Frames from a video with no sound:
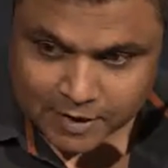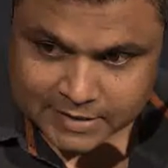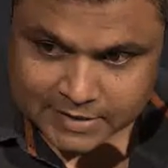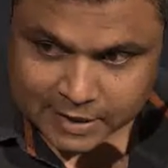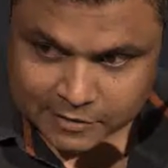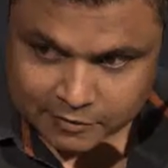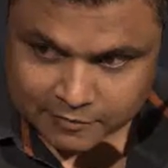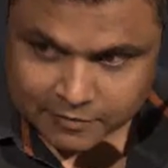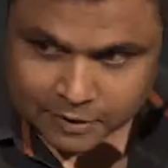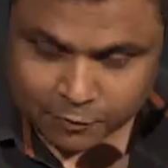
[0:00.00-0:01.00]
next stage
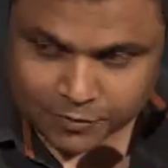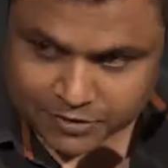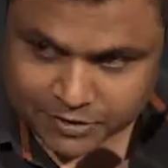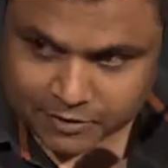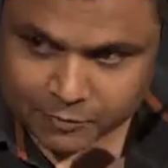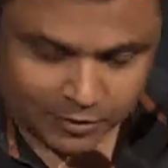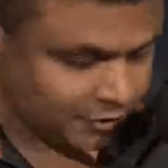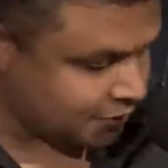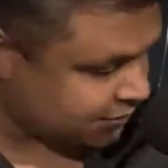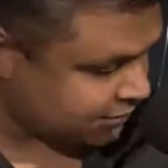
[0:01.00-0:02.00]
of questioning with
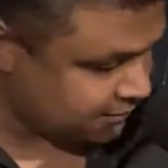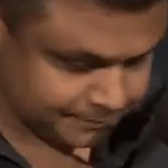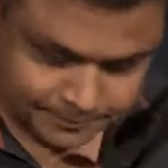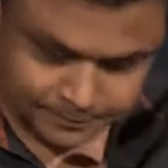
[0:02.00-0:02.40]
Yunus.